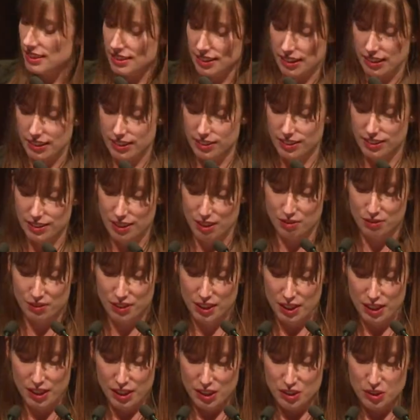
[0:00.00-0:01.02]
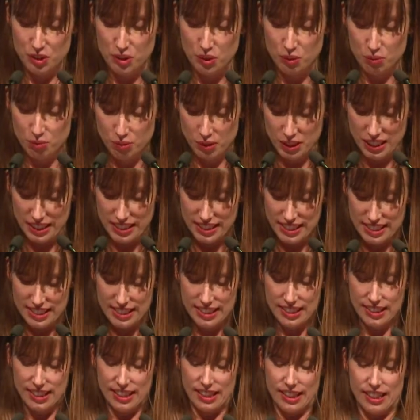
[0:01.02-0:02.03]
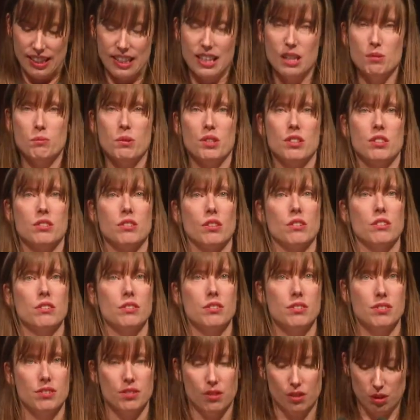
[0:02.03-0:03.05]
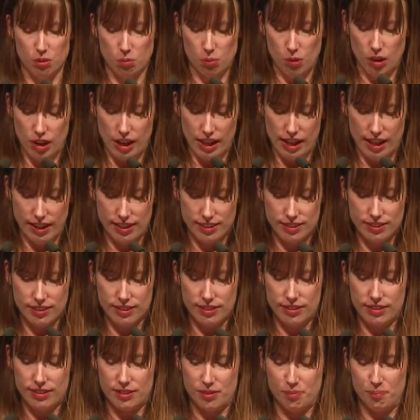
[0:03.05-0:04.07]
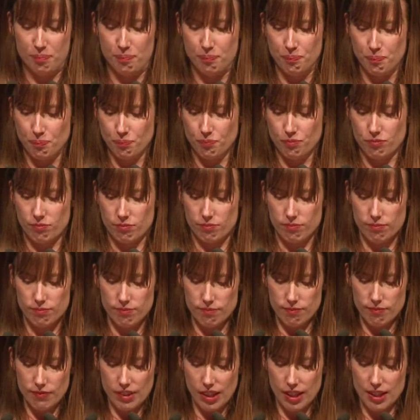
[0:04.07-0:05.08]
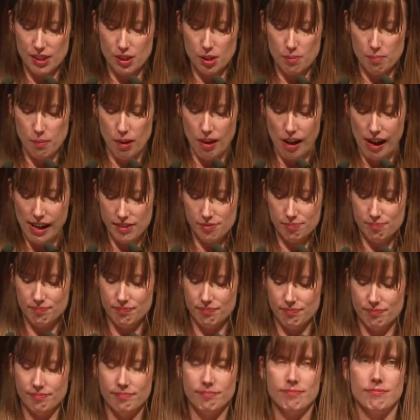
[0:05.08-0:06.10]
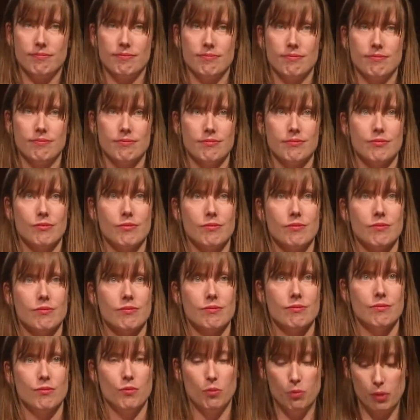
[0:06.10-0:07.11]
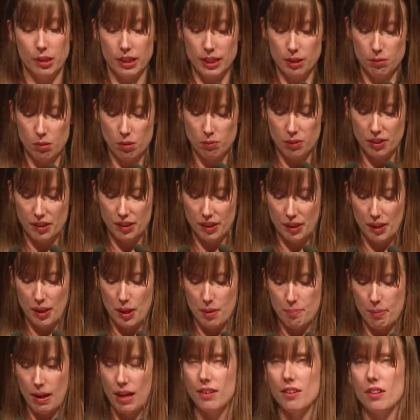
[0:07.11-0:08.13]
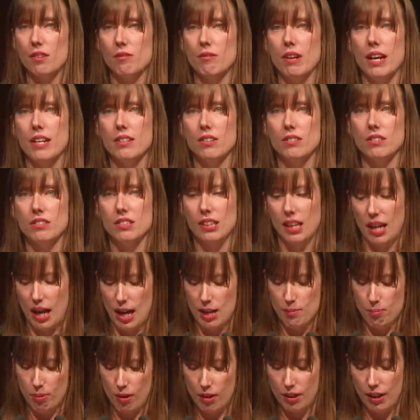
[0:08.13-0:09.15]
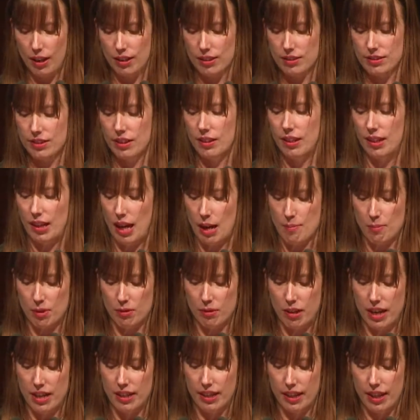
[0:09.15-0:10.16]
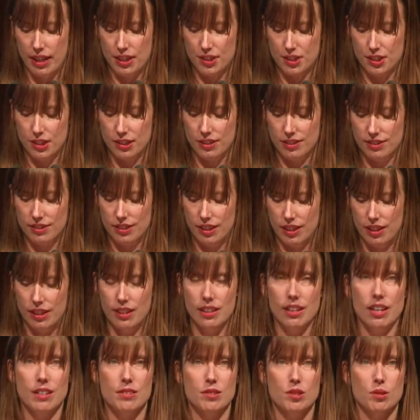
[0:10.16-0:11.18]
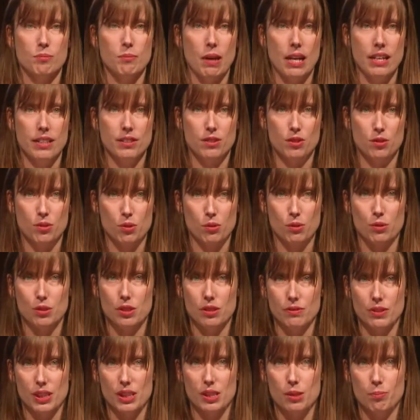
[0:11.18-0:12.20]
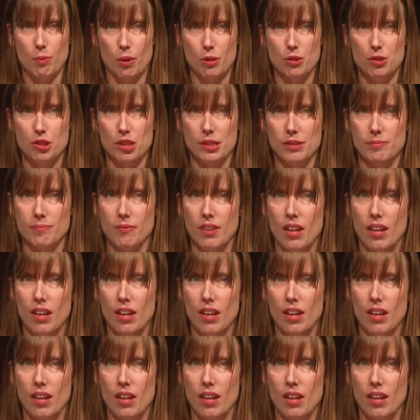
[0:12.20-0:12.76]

clear enough to read, and with the dose on the y-axis. In the mine, really what we're thinking about are the radon decay products and the gamma radiation as the main source of exposure.